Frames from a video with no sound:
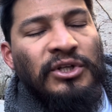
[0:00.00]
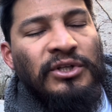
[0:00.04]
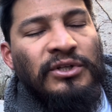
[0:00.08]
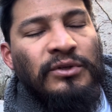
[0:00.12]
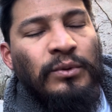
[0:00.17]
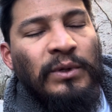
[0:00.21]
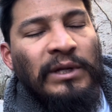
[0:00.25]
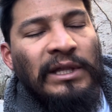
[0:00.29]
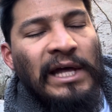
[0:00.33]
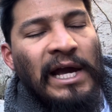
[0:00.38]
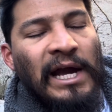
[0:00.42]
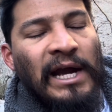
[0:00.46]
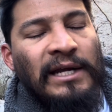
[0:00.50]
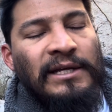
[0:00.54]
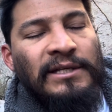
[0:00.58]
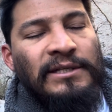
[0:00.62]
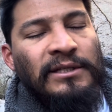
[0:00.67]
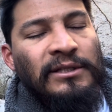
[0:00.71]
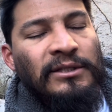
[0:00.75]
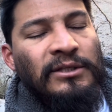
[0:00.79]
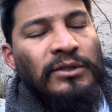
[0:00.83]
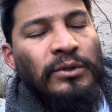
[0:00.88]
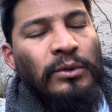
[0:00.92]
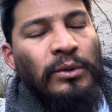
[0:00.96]
relax
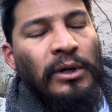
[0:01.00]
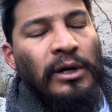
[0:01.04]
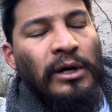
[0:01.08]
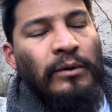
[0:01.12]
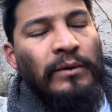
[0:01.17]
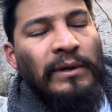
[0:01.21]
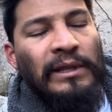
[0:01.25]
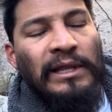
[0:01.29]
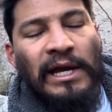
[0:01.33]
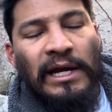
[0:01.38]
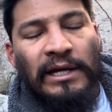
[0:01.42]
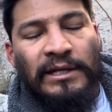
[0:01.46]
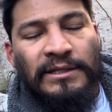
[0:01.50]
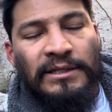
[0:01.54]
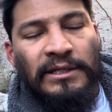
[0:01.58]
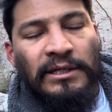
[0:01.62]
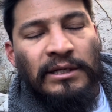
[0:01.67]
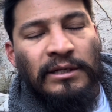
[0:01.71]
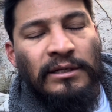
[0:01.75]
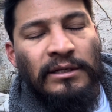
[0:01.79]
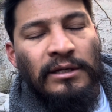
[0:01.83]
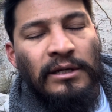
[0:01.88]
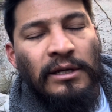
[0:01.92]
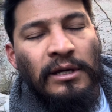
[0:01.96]
into a
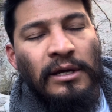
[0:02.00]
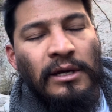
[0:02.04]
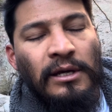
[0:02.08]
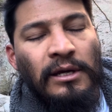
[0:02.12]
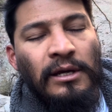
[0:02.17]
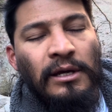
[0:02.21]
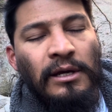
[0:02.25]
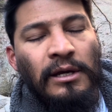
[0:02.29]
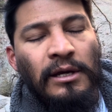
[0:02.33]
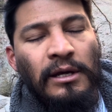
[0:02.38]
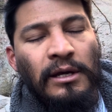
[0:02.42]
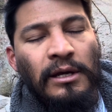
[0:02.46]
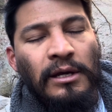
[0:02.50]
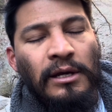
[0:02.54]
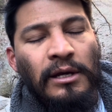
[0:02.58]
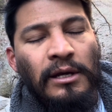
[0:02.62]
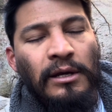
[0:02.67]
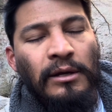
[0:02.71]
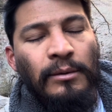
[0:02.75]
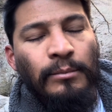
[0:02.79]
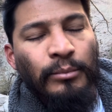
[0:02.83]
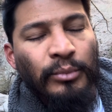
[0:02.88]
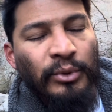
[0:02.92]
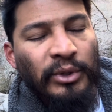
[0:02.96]
relaxing
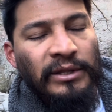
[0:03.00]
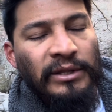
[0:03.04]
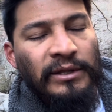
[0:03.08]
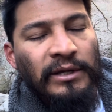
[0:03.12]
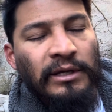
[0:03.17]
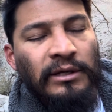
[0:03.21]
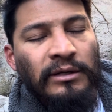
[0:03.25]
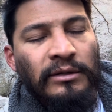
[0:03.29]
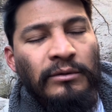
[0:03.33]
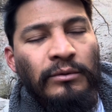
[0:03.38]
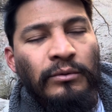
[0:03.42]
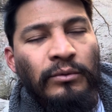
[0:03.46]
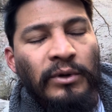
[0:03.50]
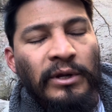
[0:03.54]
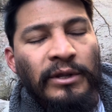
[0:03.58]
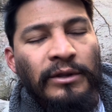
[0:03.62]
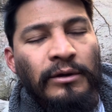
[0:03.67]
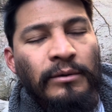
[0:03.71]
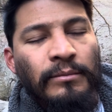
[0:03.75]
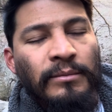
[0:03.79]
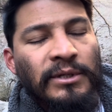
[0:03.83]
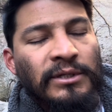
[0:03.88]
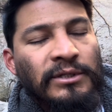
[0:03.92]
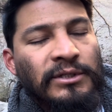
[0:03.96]
breathing
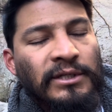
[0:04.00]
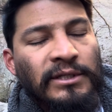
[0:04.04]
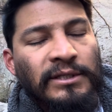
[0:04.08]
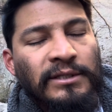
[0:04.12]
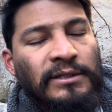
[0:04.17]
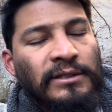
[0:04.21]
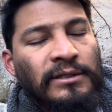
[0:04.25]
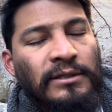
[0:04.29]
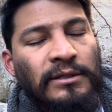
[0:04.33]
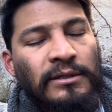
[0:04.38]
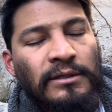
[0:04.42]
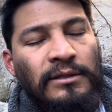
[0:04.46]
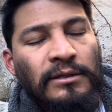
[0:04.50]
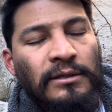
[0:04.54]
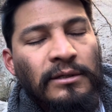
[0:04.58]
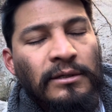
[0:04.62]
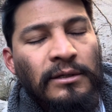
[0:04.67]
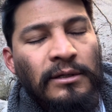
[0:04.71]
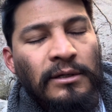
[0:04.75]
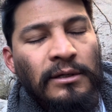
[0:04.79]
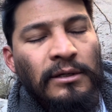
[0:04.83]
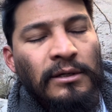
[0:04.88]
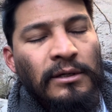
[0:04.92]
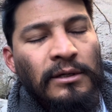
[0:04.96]
rhythm and just
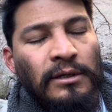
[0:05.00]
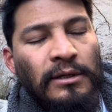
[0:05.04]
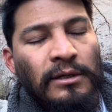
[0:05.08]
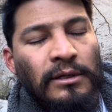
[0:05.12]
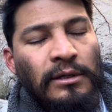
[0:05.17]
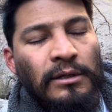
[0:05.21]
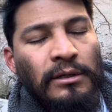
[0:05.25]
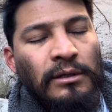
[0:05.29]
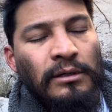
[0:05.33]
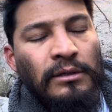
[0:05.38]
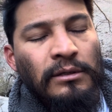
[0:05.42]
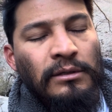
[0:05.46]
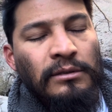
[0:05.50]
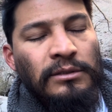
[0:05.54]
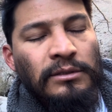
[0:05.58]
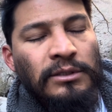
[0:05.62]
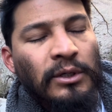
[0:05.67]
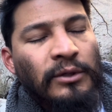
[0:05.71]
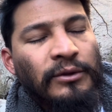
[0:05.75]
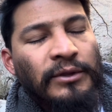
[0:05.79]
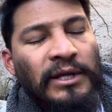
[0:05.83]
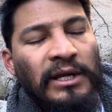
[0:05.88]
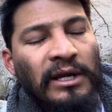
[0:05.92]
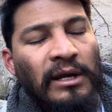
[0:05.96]

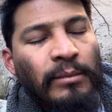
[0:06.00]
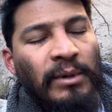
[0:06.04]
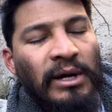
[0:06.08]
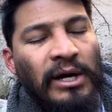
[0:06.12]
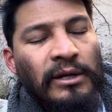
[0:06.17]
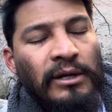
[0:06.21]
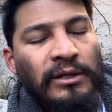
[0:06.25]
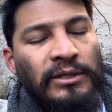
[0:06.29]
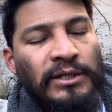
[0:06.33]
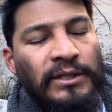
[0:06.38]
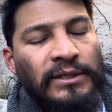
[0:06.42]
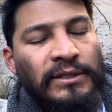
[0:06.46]
don't think about it. I